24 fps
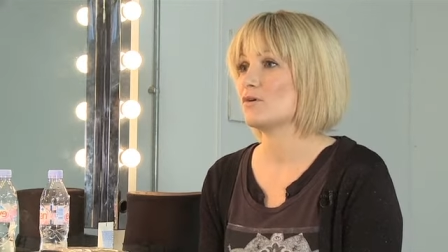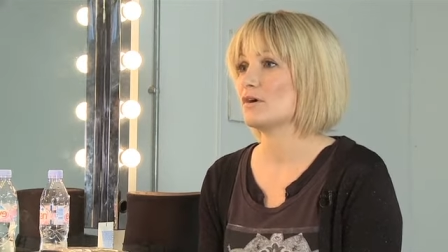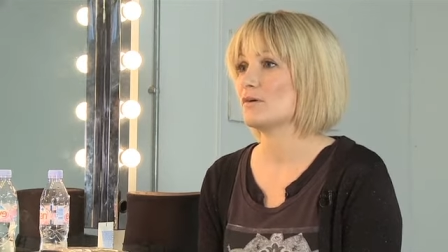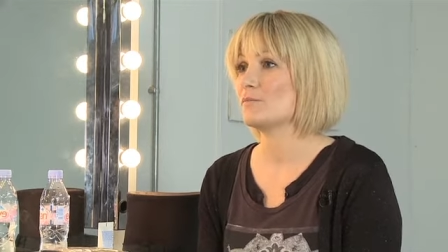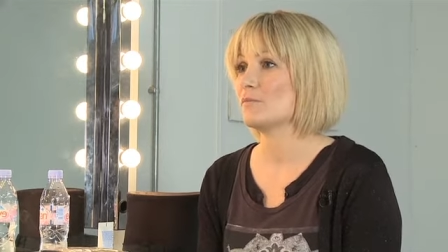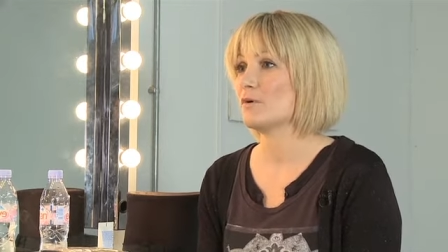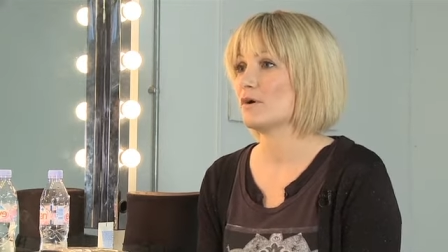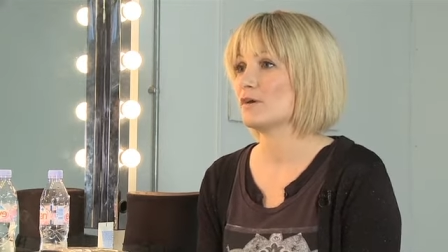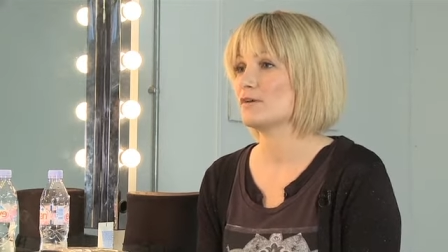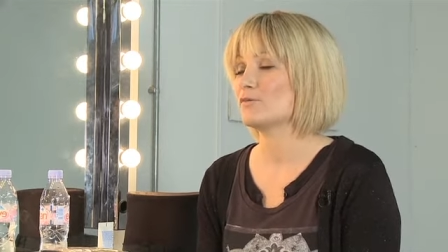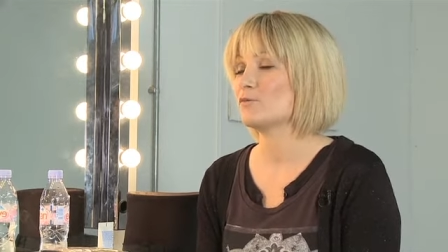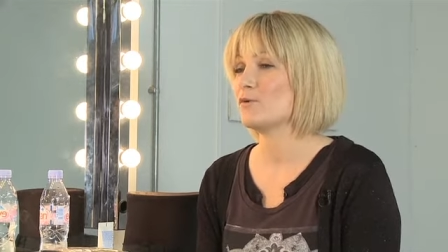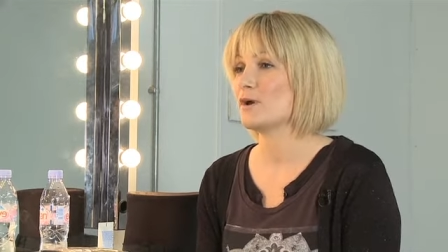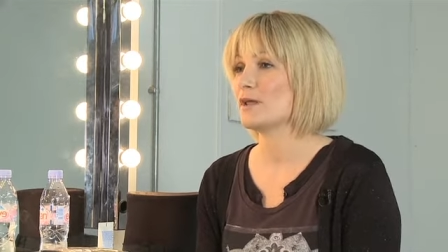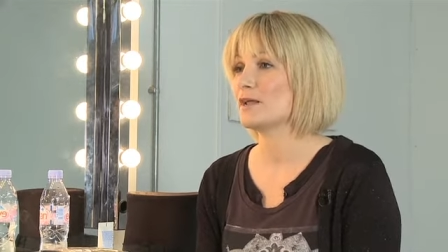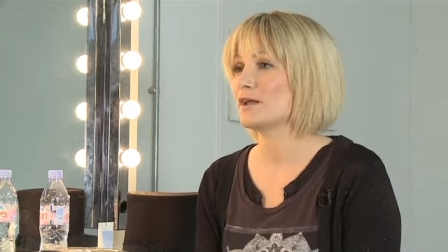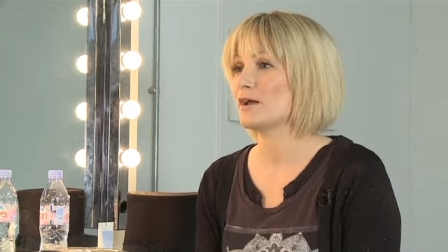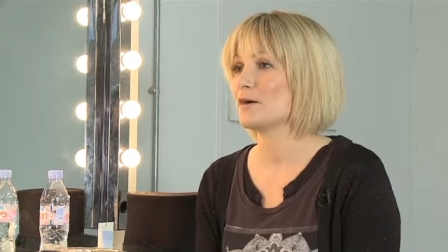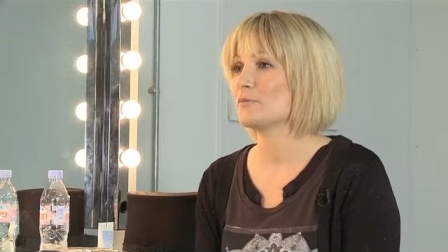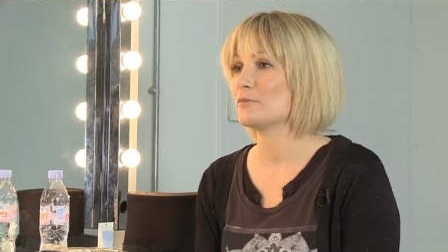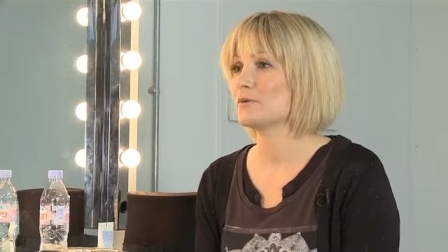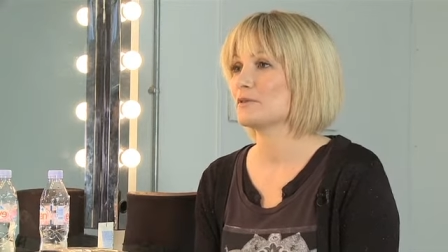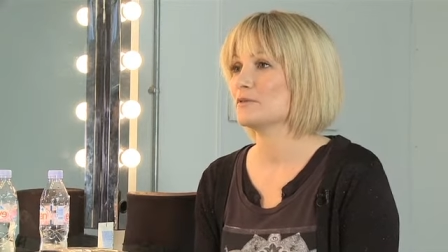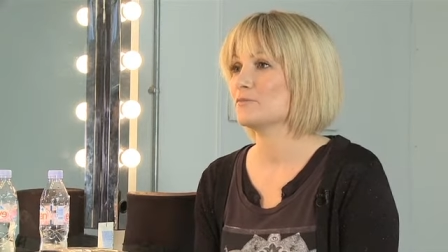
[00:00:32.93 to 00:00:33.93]
I might
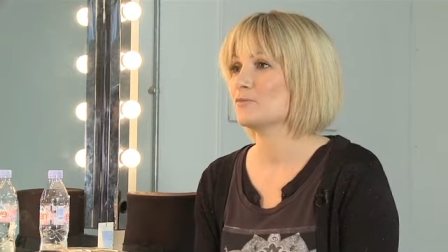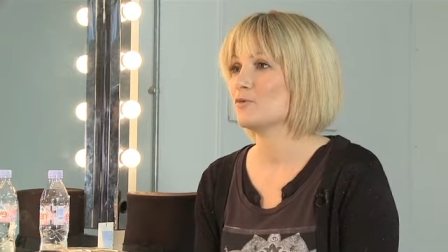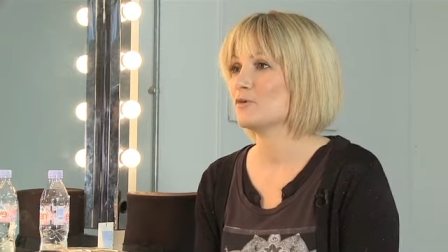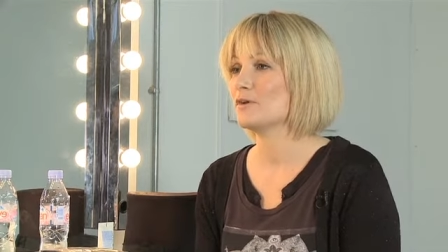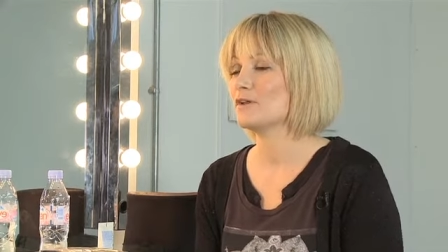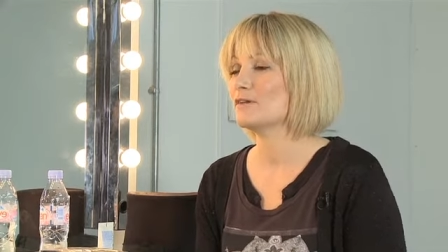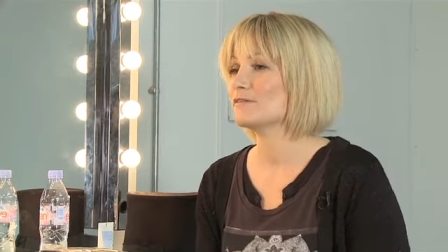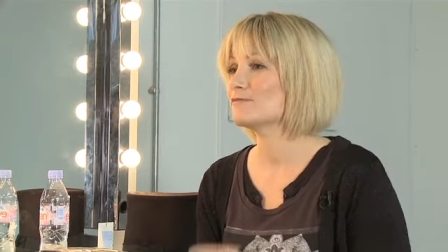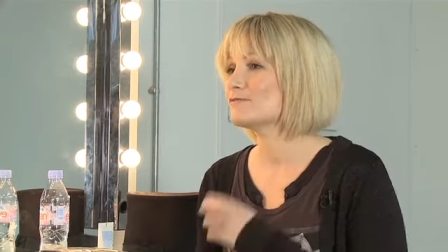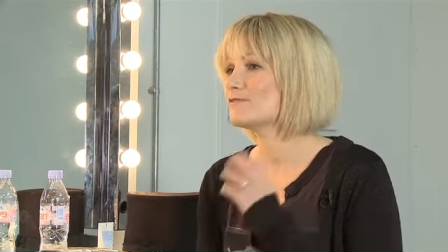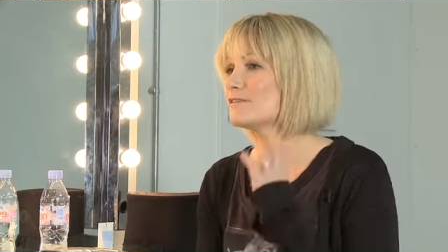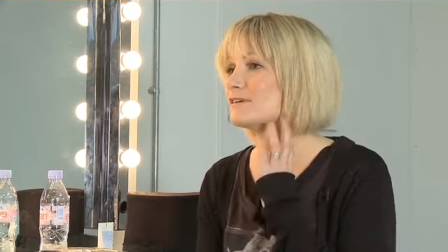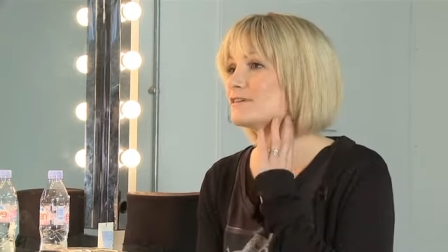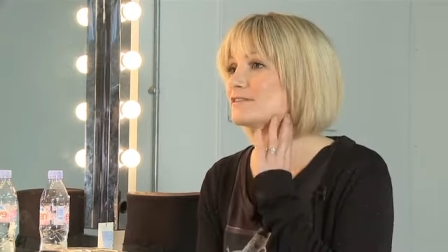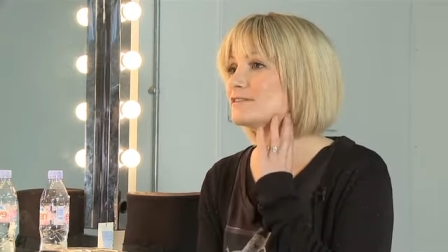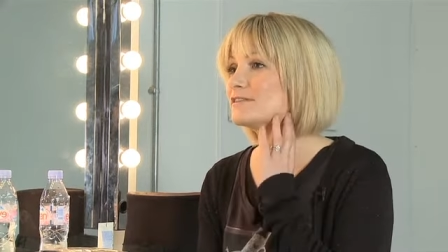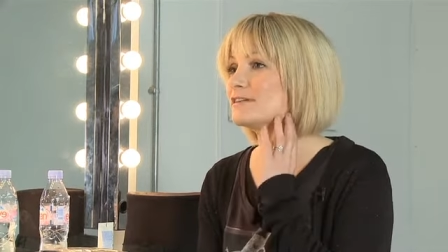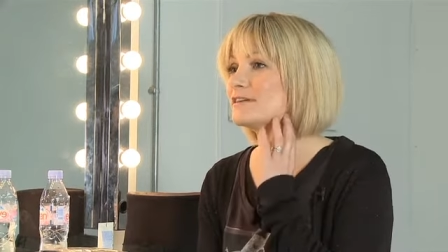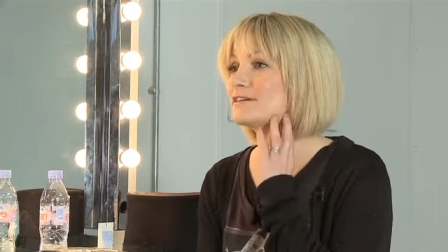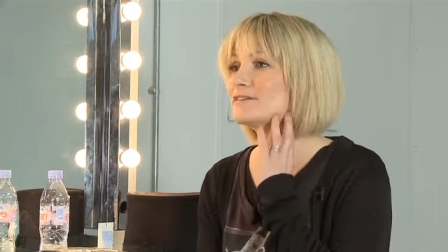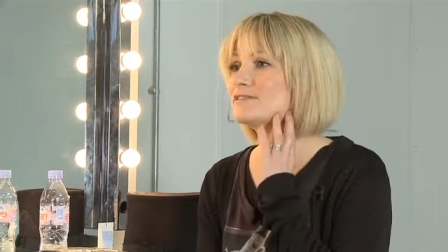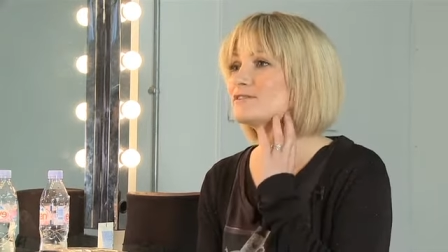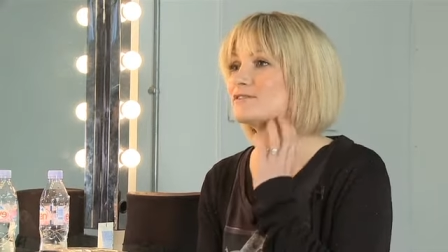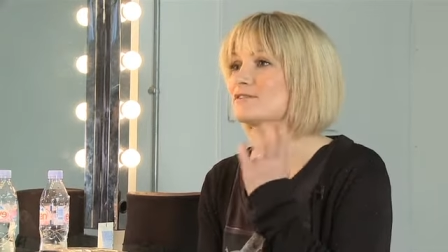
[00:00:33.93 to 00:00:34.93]
wake up in the morning, first
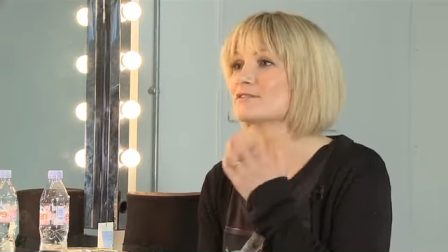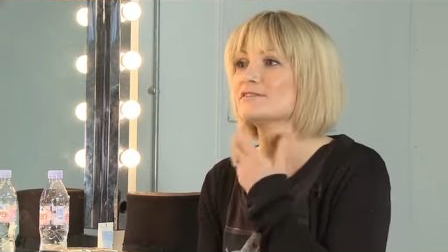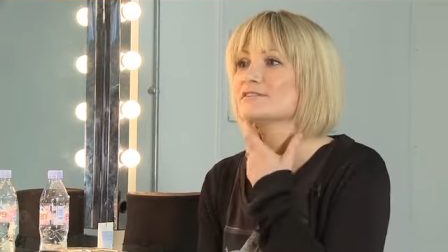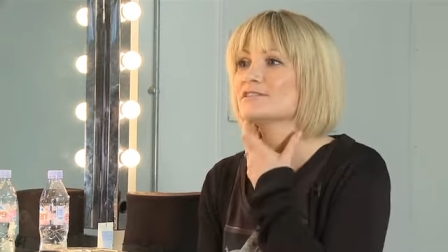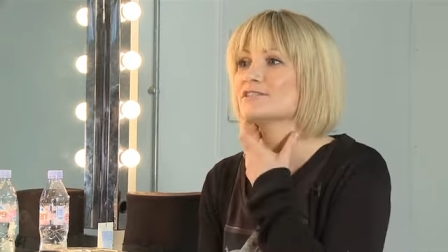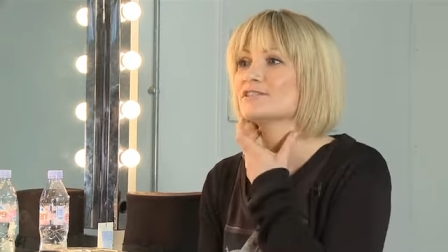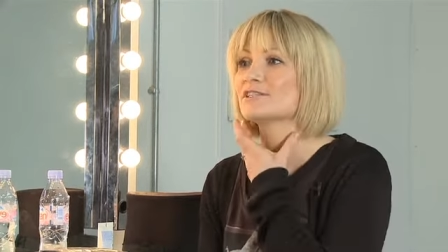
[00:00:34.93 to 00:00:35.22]
thing I do is